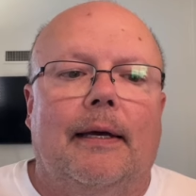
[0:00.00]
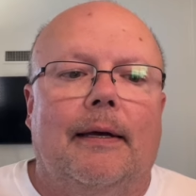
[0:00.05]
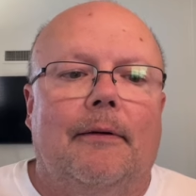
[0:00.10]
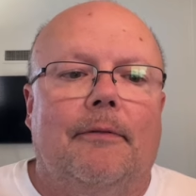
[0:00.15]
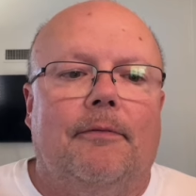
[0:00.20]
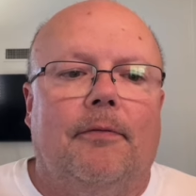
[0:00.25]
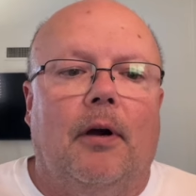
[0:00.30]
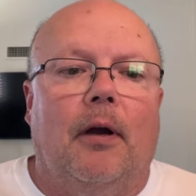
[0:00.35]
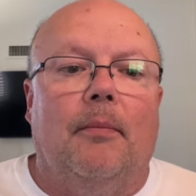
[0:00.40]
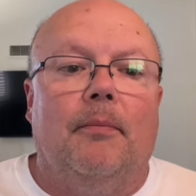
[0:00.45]

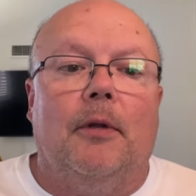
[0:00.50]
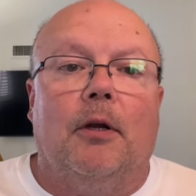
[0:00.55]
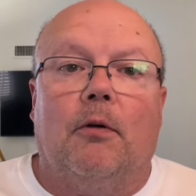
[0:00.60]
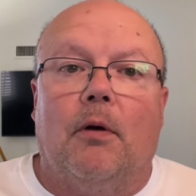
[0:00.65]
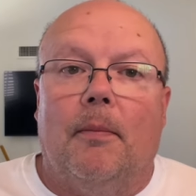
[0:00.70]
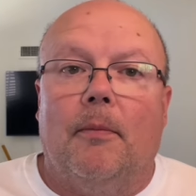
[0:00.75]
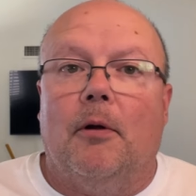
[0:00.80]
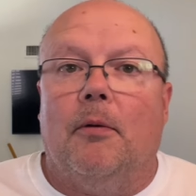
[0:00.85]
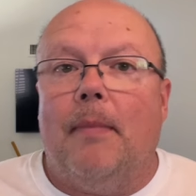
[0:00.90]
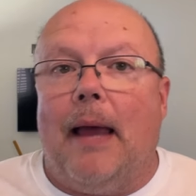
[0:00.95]
from the
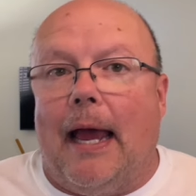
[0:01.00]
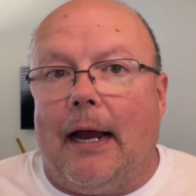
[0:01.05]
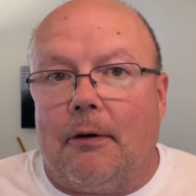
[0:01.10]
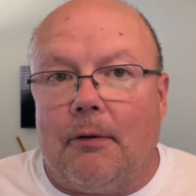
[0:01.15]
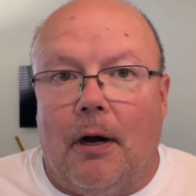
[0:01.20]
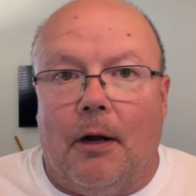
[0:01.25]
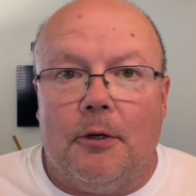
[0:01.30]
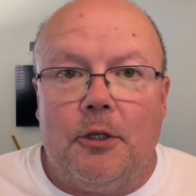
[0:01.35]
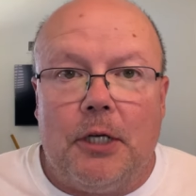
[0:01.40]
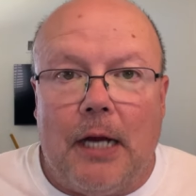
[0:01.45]
criminal
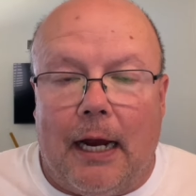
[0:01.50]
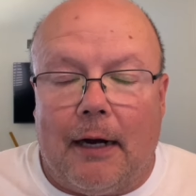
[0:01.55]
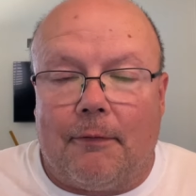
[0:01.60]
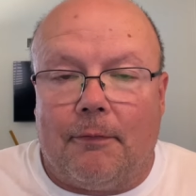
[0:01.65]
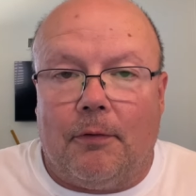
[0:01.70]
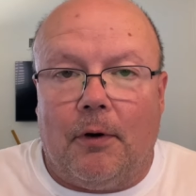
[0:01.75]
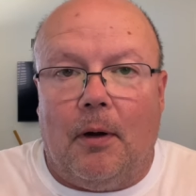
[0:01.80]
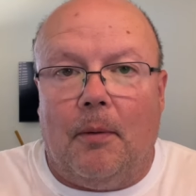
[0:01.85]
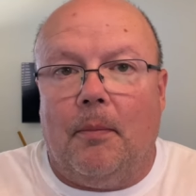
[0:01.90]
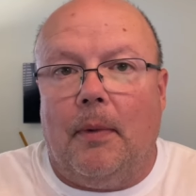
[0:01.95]
background check
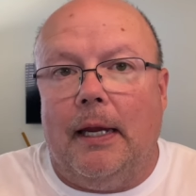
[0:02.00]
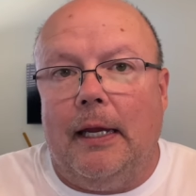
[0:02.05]
from